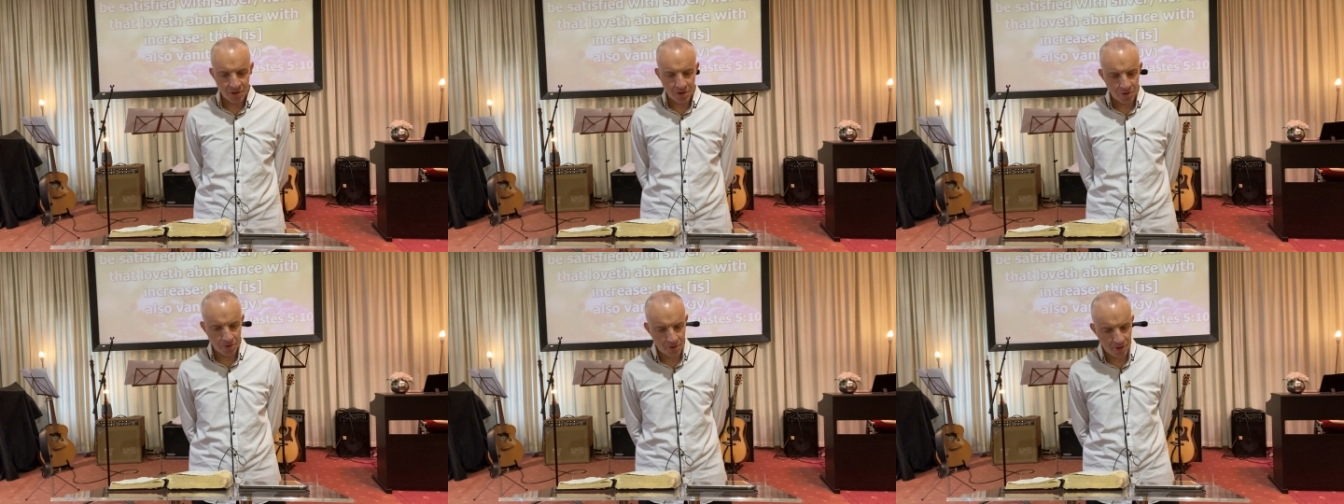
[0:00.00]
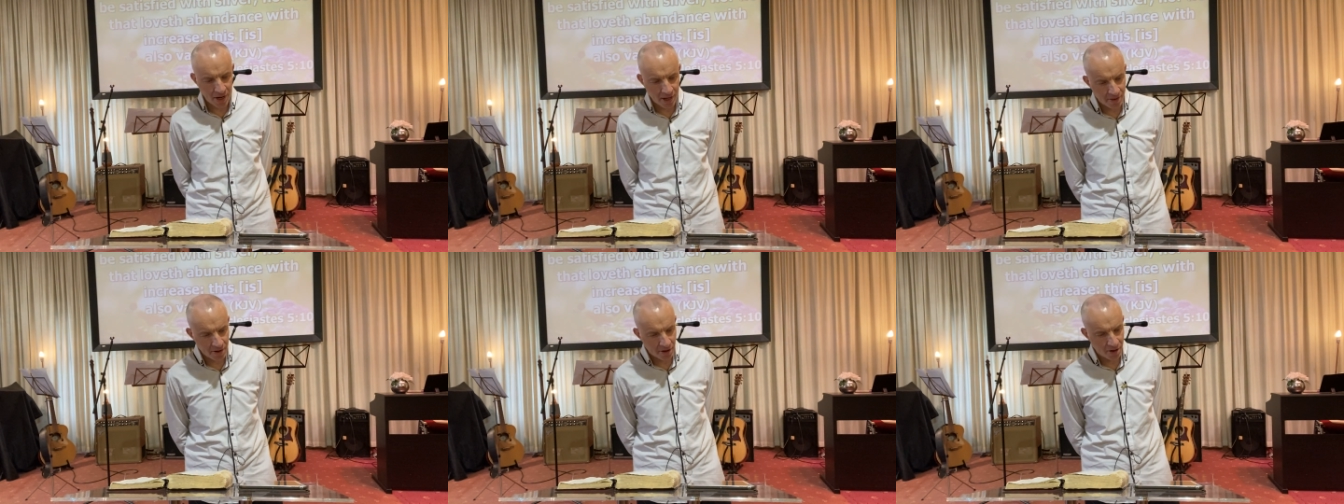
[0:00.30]
or
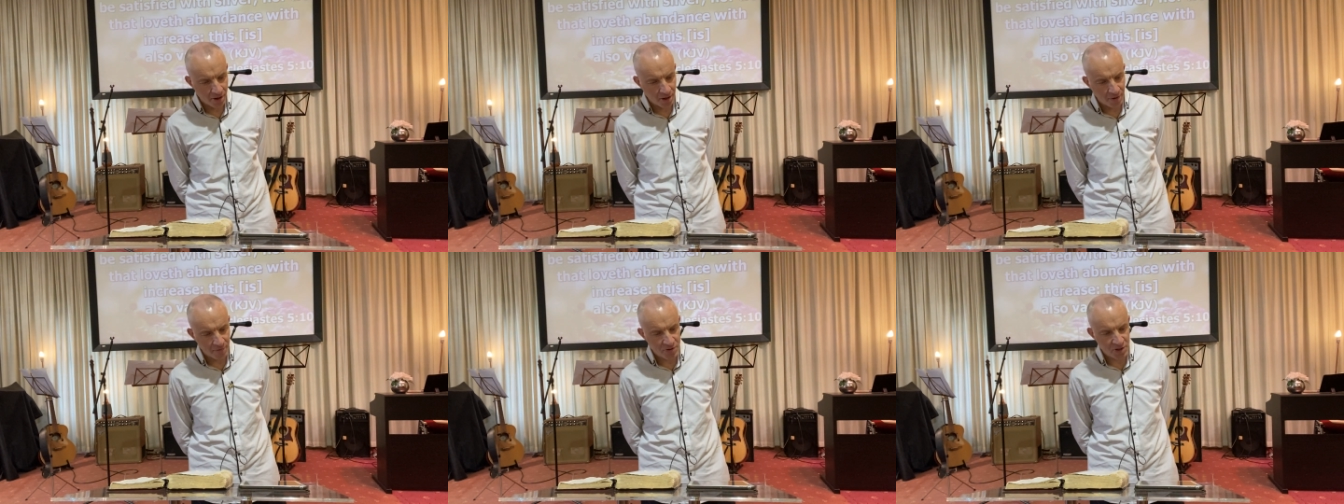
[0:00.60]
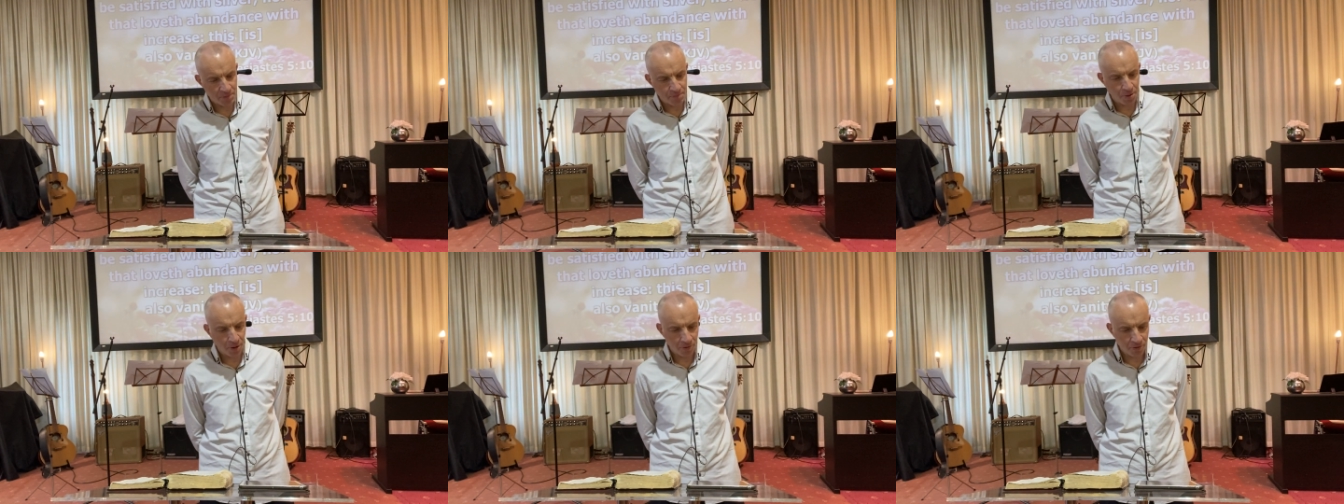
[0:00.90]
he that loves
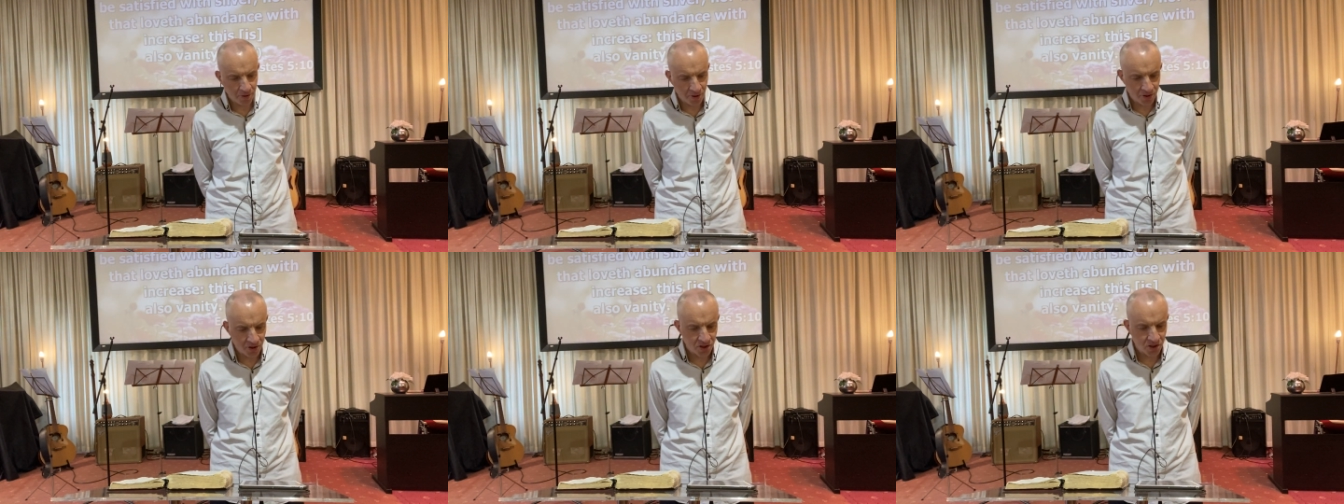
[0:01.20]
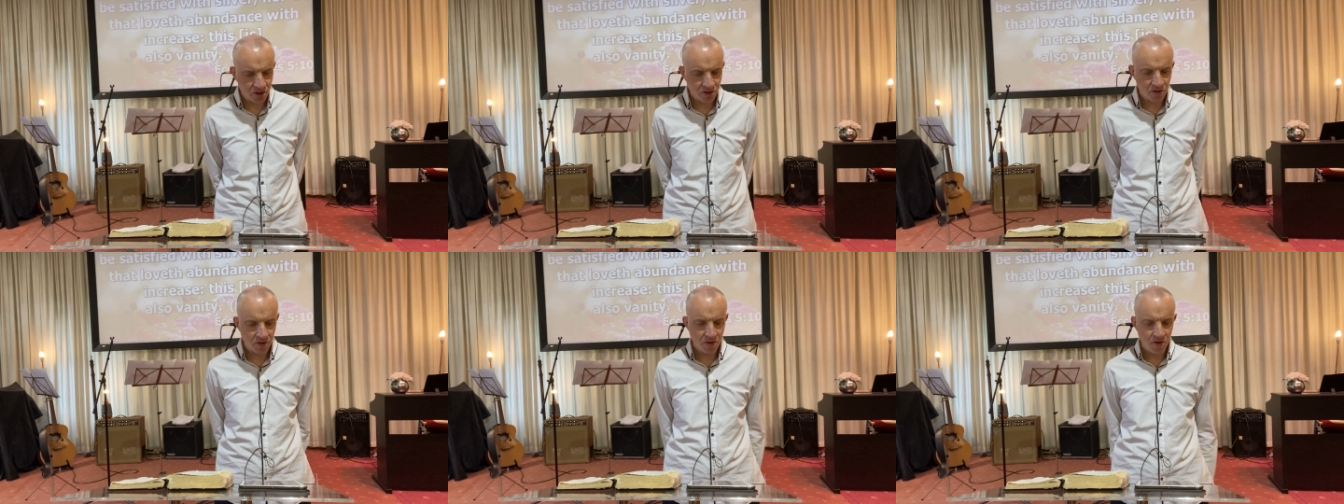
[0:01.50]

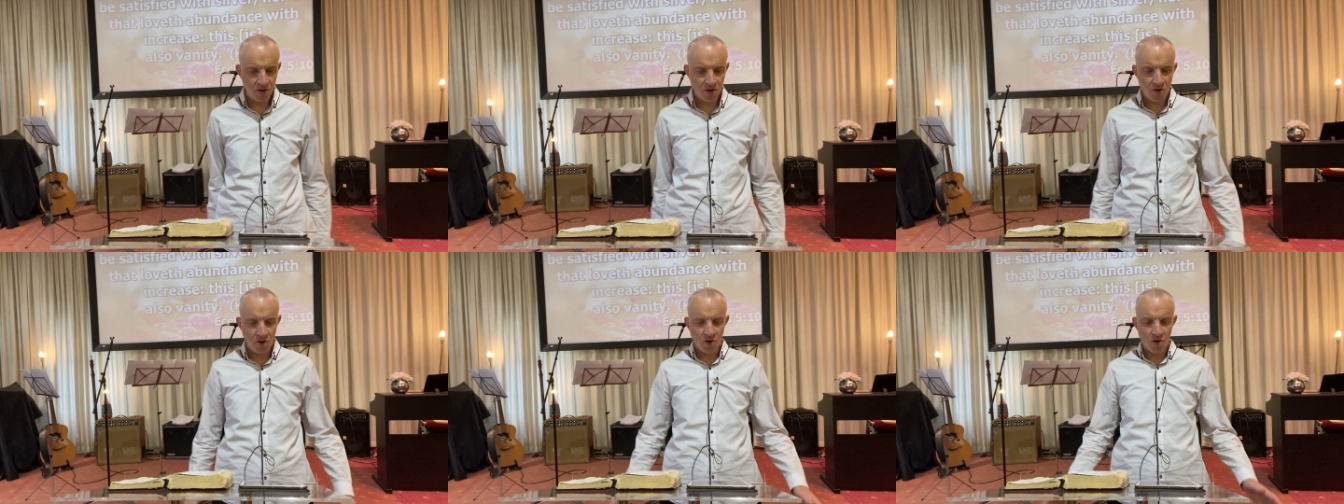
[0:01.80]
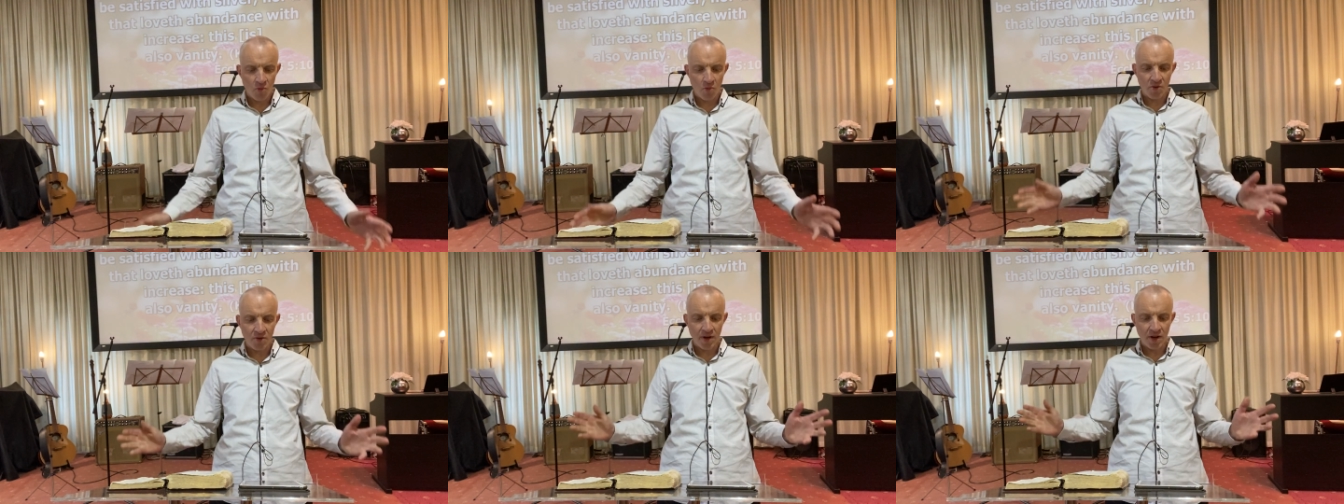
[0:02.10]
abundance with